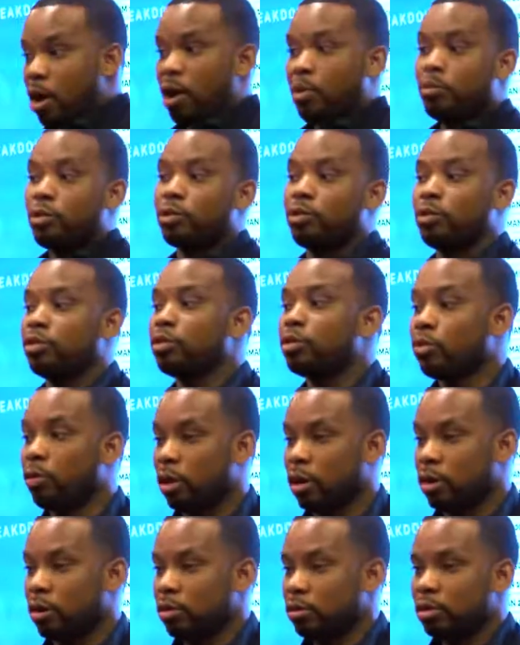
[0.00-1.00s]
go out and recruit the
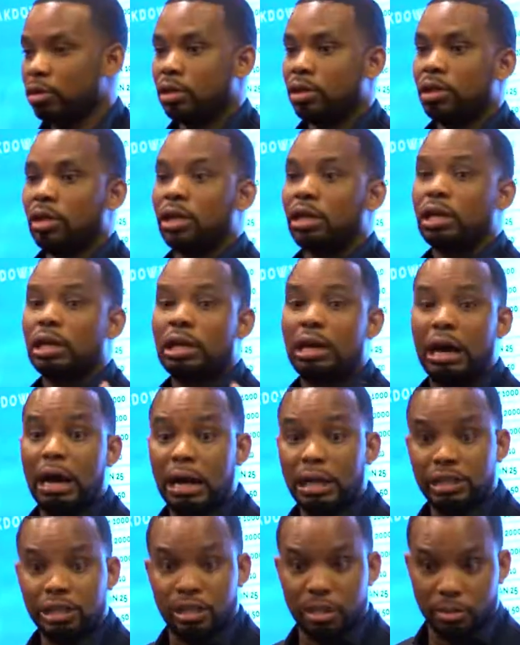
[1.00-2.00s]
world,
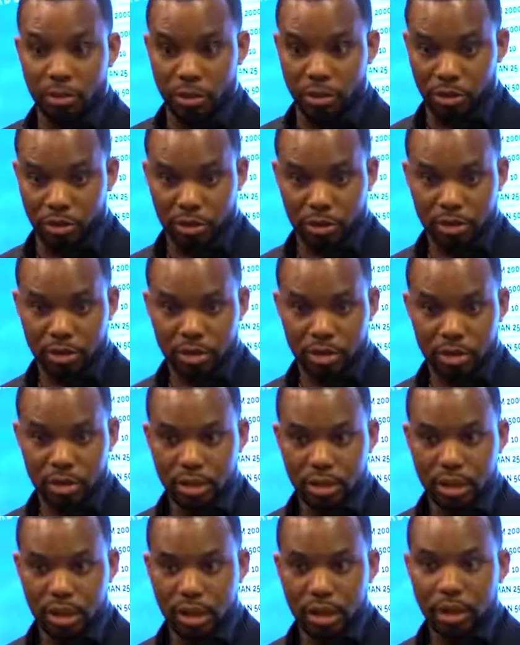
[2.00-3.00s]
customers,
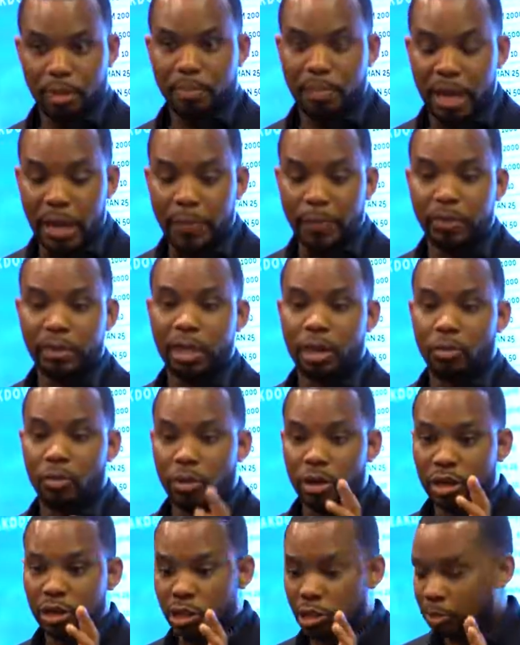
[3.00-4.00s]
people that
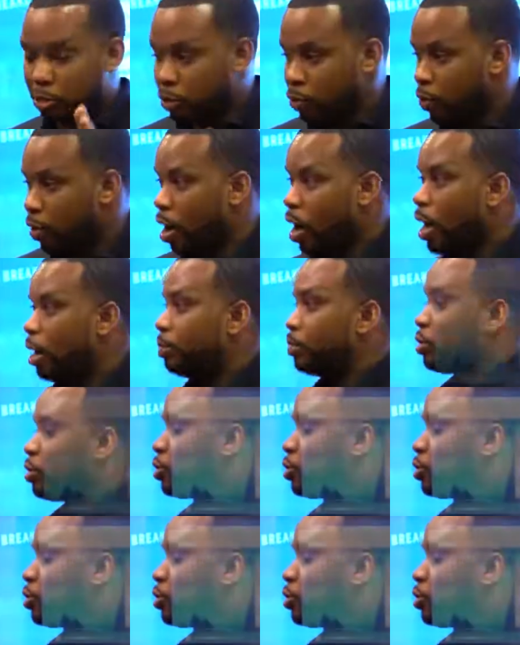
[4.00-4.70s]
want to subscribe